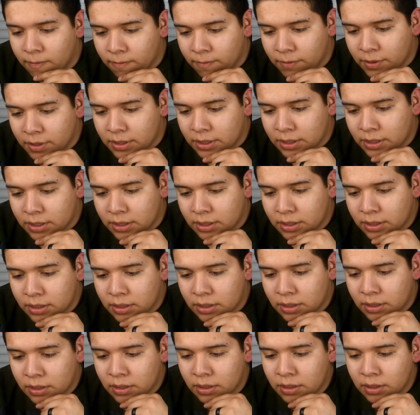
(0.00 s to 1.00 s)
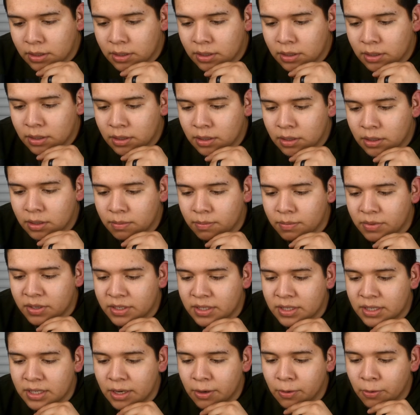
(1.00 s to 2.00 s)

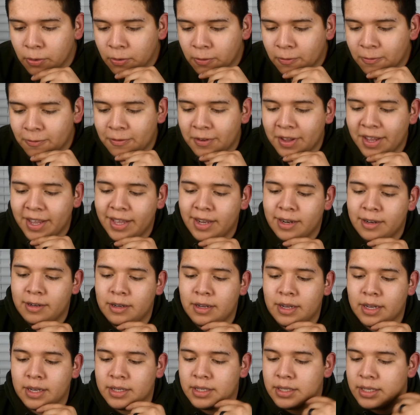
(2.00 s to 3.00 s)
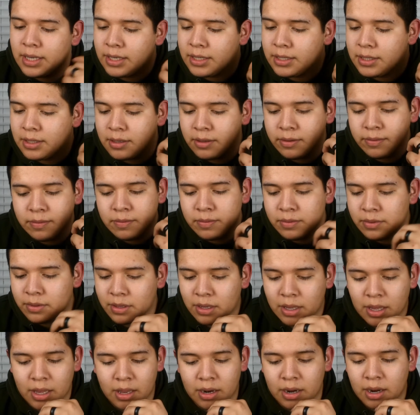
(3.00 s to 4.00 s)
Visceral fat, excessive,
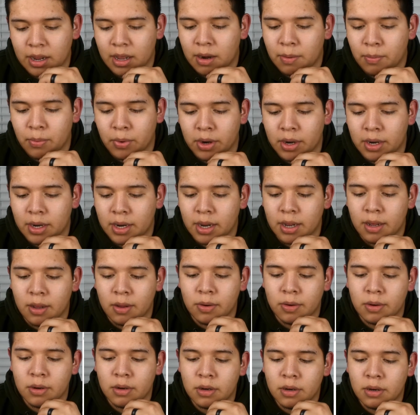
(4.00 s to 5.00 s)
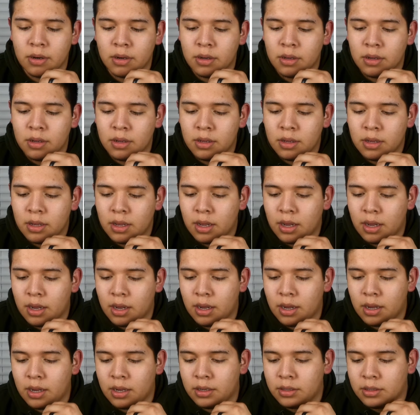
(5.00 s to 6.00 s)
again, we gotta bring it down.
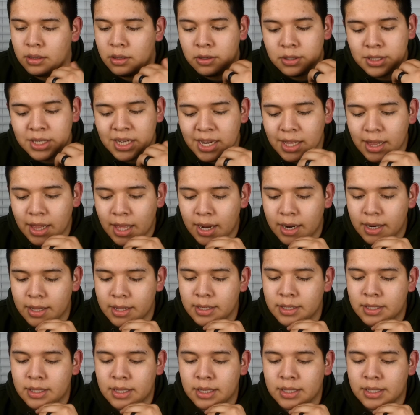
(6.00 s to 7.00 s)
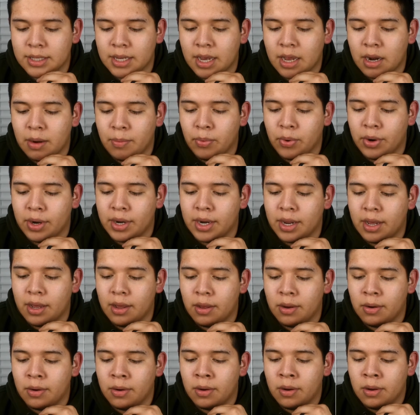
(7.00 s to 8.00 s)
Looks like a lot of these things I gotta bring
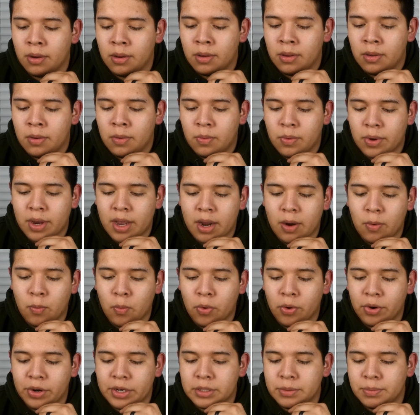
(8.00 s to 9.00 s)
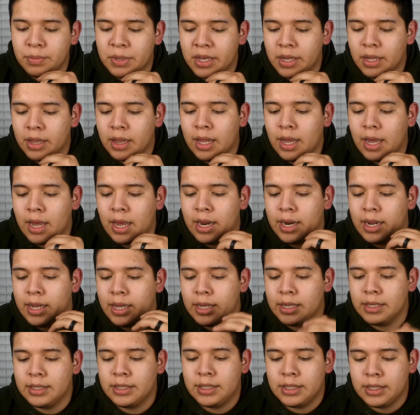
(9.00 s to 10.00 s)
down. Kind of worries me a lot
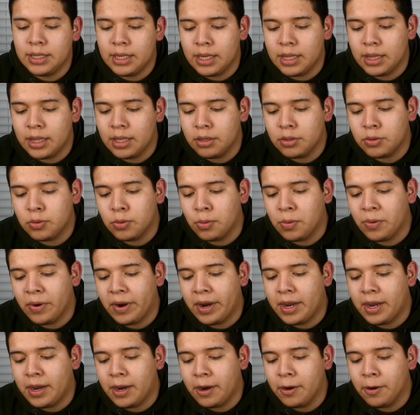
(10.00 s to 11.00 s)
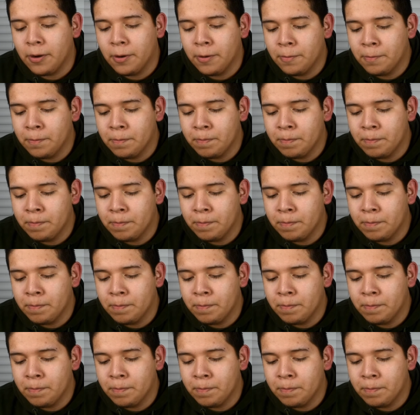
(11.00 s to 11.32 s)
is seeing this one right here,